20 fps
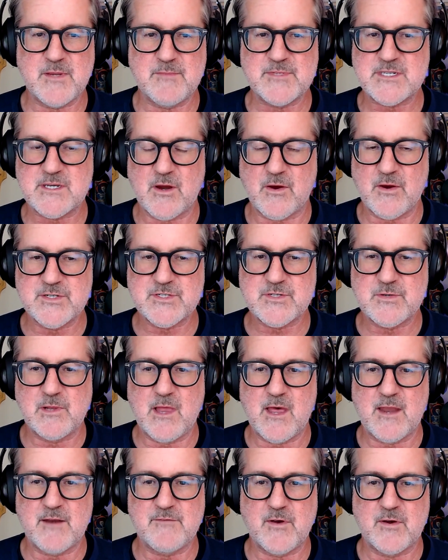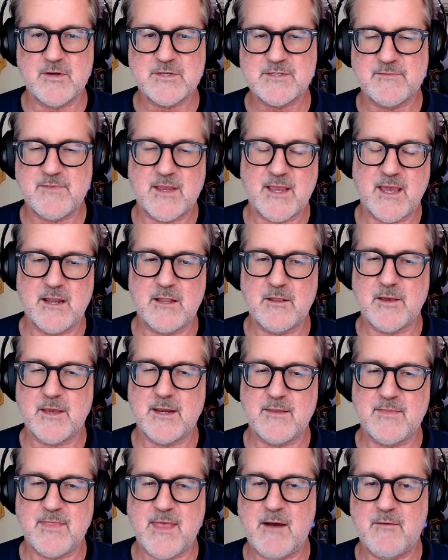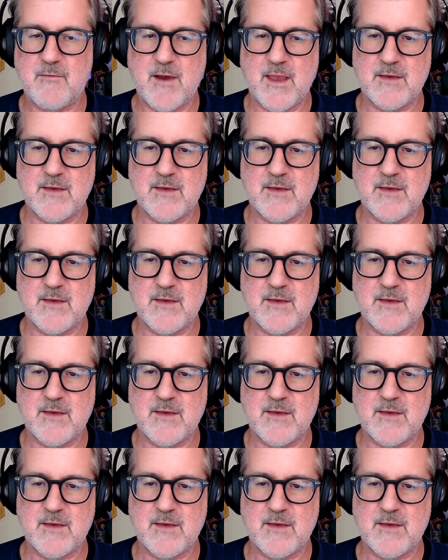be mysterious to a lot of folks if they kind of look at it that